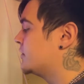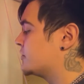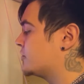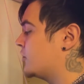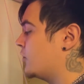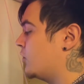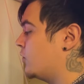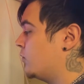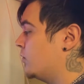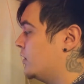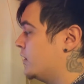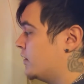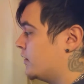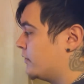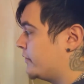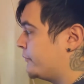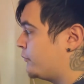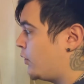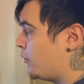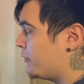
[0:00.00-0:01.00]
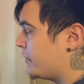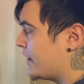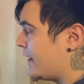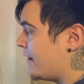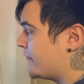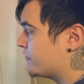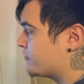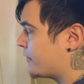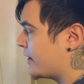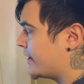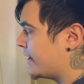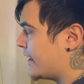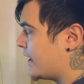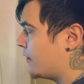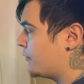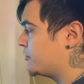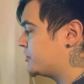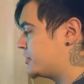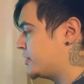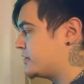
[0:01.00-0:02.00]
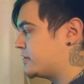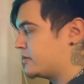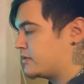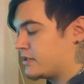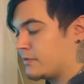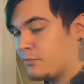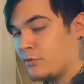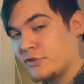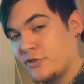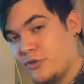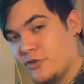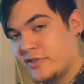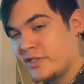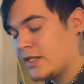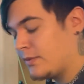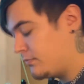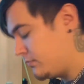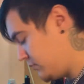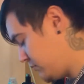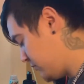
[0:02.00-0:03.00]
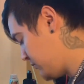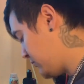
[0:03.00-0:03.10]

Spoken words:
So what we have right now is just a simple two-step.